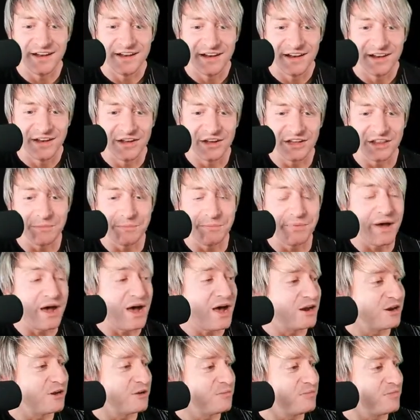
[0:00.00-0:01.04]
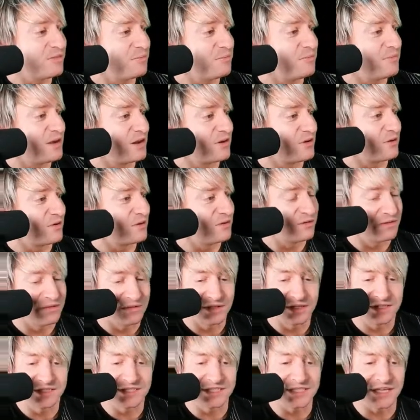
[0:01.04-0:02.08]
Look at the bottom, the middle.
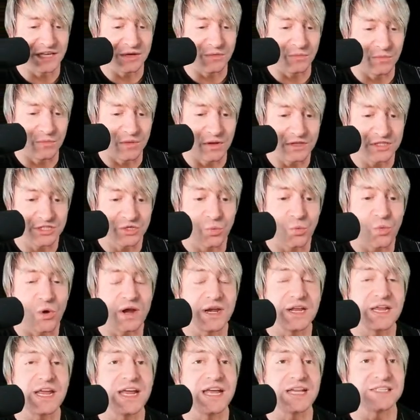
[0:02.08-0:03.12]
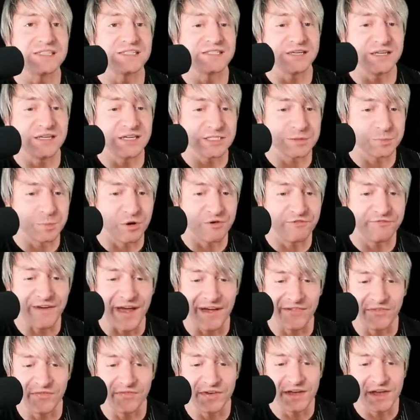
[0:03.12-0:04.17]
Let's see 20 SCs per
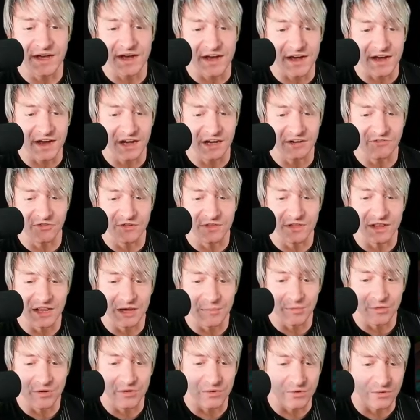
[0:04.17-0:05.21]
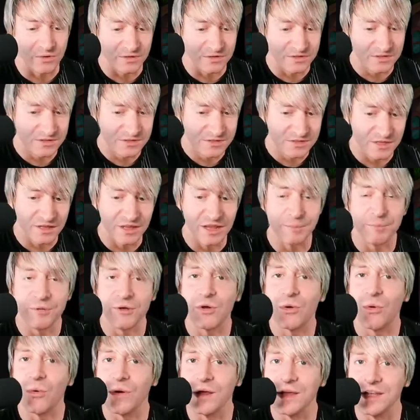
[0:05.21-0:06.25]
five of a kind for the leprechaun.
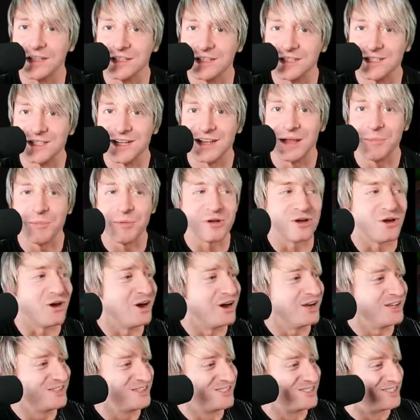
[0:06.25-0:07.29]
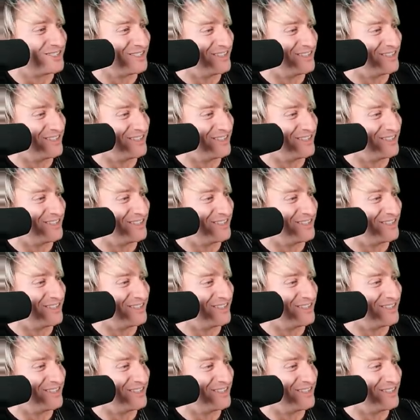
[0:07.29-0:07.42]
Leprechauns. Leprechauns.